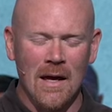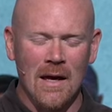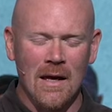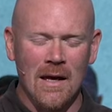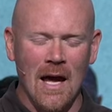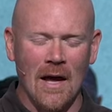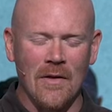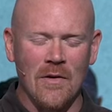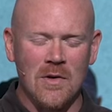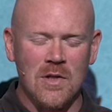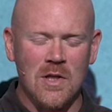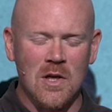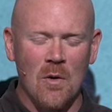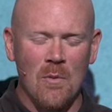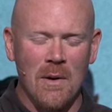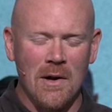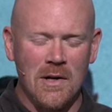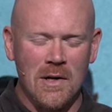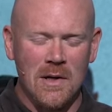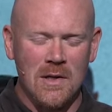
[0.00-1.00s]
God, there's so,
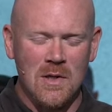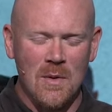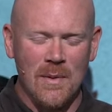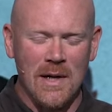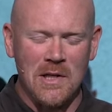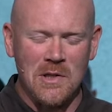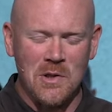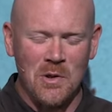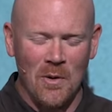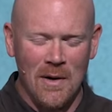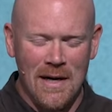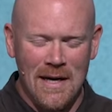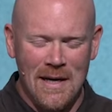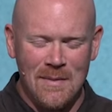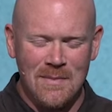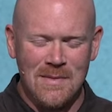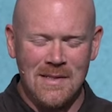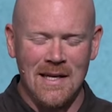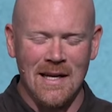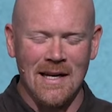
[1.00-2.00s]
much, so many
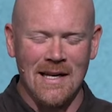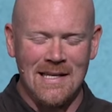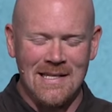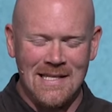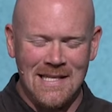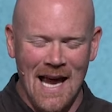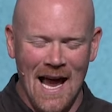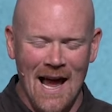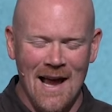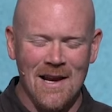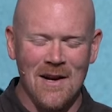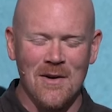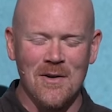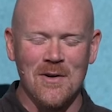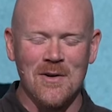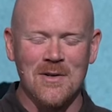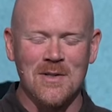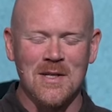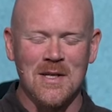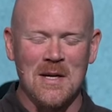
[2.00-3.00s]
dreams and
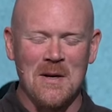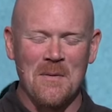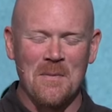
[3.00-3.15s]
desires,